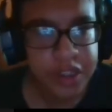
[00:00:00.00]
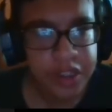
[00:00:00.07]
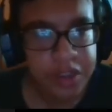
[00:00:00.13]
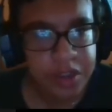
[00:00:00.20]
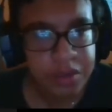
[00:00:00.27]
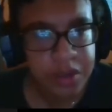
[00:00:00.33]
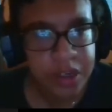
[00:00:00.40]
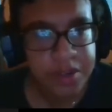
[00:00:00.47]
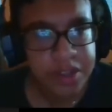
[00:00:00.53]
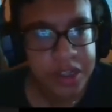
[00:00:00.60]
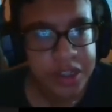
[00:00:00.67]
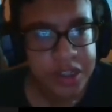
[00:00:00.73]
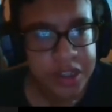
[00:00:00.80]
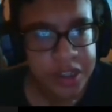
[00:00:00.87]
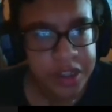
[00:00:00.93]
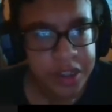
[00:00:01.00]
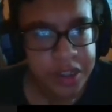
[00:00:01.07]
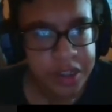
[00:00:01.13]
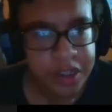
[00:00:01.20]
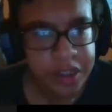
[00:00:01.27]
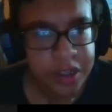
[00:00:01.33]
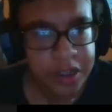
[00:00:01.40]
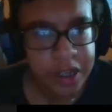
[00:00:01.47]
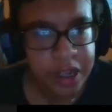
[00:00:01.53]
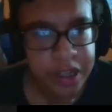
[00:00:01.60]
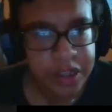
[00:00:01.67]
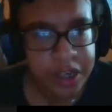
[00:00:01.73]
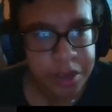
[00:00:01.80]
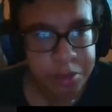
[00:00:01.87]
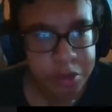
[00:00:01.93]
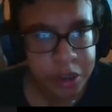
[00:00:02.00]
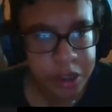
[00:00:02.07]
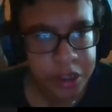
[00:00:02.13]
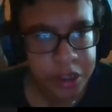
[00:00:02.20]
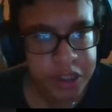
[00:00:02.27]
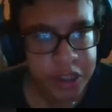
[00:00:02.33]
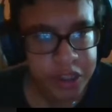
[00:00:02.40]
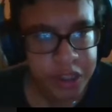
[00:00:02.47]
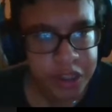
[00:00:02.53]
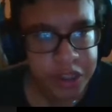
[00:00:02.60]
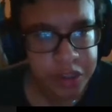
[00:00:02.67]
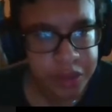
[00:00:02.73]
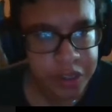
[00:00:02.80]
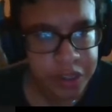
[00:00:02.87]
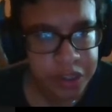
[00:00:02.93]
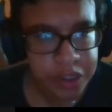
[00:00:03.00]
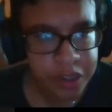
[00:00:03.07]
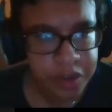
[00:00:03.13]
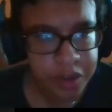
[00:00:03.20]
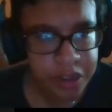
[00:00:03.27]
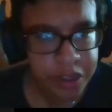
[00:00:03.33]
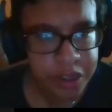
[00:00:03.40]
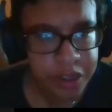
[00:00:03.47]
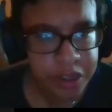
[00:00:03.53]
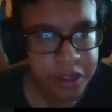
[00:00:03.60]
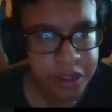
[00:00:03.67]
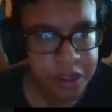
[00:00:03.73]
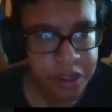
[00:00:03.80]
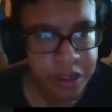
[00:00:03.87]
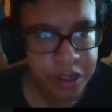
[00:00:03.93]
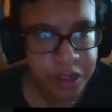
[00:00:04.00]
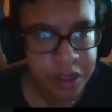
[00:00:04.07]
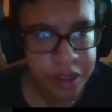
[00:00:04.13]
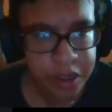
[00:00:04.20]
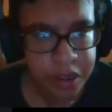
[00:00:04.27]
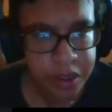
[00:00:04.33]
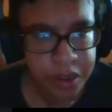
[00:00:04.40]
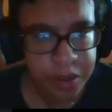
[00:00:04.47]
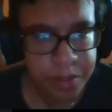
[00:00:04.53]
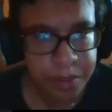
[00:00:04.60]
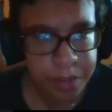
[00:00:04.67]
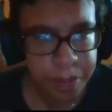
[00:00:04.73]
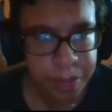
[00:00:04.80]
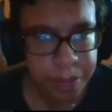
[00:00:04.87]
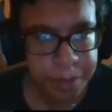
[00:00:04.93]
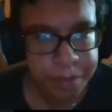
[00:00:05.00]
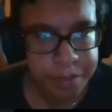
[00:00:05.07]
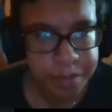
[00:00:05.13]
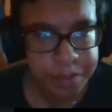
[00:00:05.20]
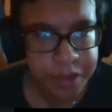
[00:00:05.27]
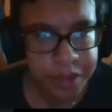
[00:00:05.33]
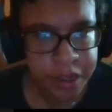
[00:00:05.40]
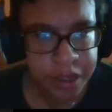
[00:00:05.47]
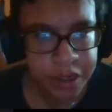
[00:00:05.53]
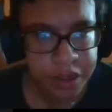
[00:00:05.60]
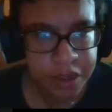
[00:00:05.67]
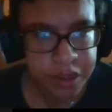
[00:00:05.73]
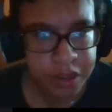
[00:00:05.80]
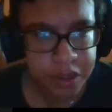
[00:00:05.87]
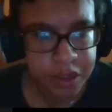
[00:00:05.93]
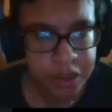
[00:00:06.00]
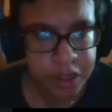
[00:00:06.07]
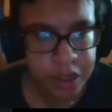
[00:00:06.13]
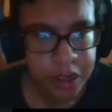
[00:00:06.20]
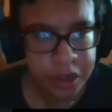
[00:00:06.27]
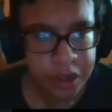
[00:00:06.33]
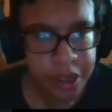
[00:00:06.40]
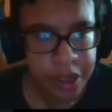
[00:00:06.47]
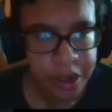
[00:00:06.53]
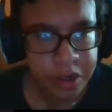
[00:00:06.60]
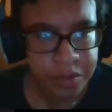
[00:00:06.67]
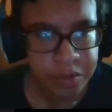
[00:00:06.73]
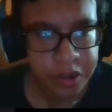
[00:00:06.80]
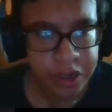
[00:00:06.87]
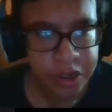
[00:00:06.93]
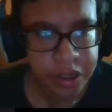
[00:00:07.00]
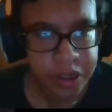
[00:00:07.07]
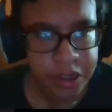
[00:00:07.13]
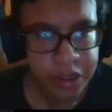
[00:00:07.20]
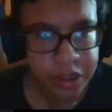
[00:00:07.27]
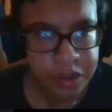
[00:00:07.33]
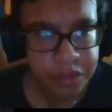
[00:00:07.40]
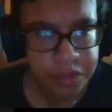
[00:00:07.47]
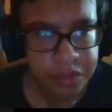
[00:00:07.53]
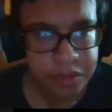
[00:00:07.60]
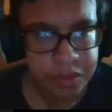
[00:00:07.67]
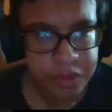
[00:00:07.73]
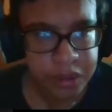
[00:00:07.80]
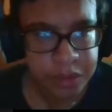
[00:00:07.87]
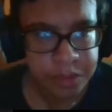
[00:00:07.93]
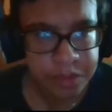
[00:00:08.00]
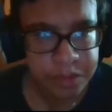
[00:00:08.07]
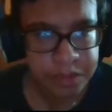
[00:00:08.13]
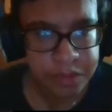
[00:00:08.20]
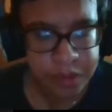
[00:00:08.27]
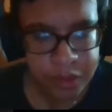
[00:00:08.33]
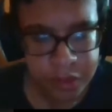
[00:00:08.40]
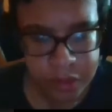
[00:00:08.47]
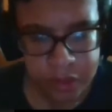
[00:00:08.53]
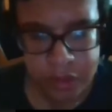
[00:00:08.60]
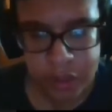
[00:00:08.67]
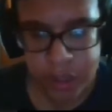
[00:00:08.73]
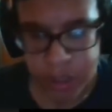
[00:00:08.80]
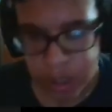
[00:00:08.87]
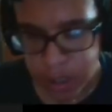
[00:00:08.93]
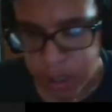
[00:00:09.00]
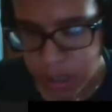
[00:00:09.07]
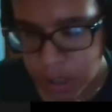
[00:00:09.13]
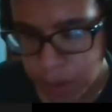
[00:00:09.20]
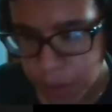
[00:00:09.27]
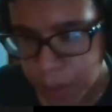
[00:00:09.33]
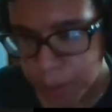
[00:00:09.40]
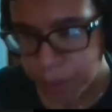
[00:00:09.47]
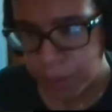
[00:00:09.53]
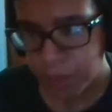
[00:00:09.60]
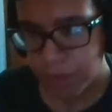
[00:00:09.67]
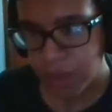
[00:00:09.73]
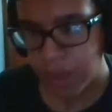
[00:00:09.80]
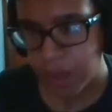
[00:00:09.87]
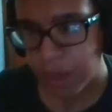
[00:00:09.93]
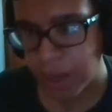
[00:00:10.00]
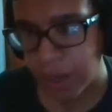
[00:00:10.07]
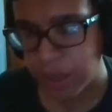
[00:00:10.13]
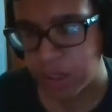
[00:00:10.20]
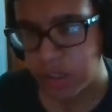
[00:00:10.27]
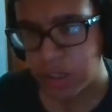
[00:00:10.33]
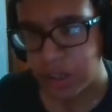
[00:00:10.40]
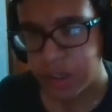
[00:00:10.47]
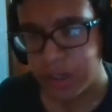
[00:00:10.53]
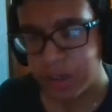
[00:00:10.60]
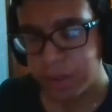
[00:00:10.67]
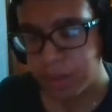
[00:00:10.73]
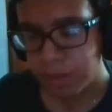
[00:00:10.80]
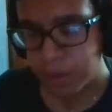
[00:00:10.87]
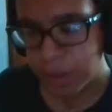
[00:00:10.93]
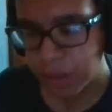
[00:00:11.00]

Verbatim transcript: The one that's saying that has an animatronic that still he's still here, and and the, um, the other one is um is has the um